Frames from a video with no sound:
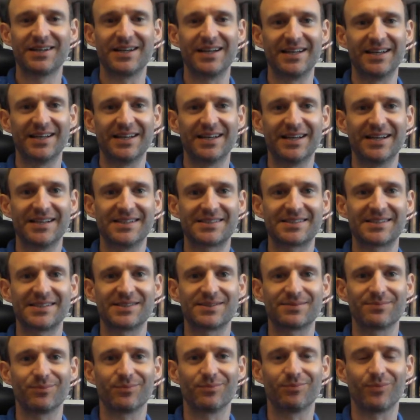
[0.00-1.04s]

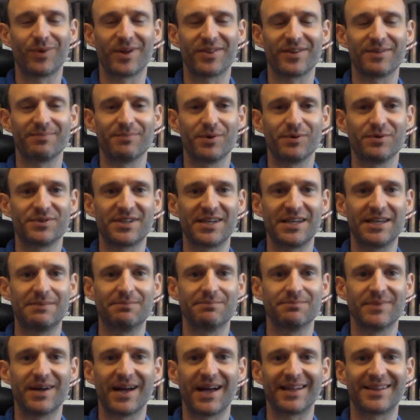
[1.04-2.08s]
is one that moves
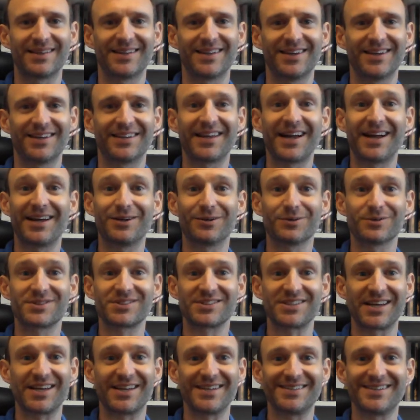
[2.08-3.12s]
him, and Gail
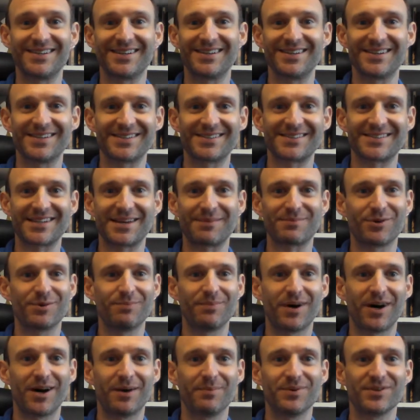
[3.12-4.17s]
said Samuel
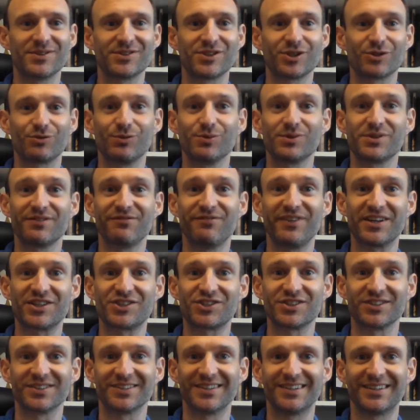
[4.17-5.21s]
Barber's "The
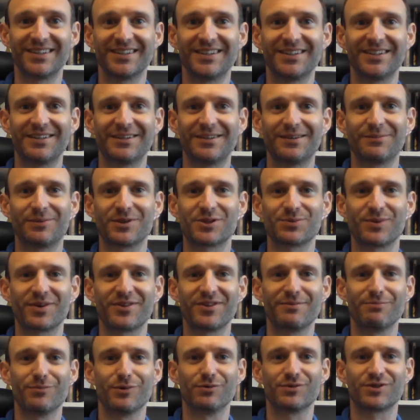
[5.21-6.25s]
Crucifixion" was one
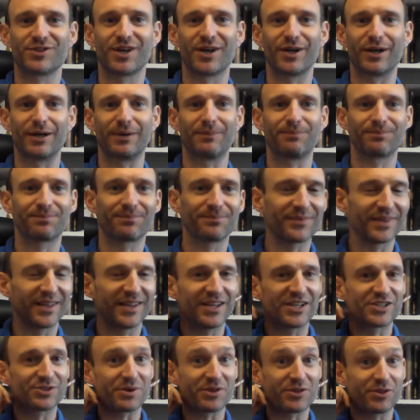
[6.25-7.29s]
that moves her.
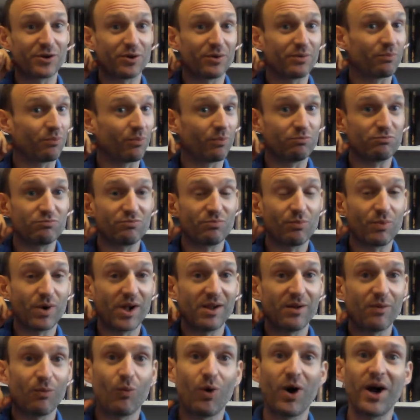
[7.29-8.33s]
So I thought,
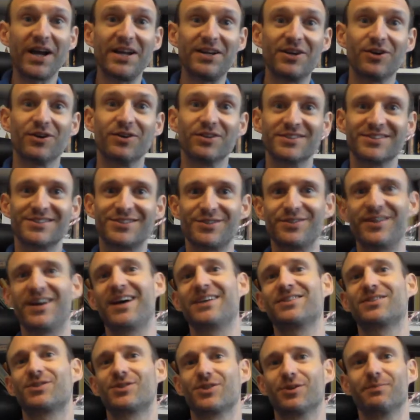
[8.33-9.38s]
well, why not do that
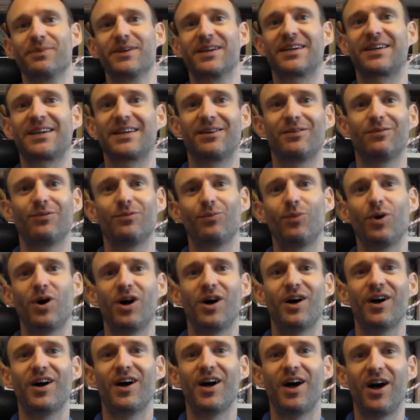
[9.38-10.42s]
as a topic?
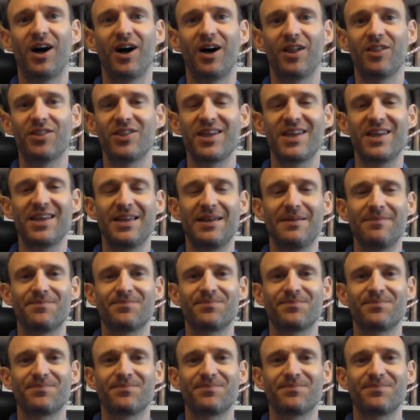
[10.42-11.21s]
What are the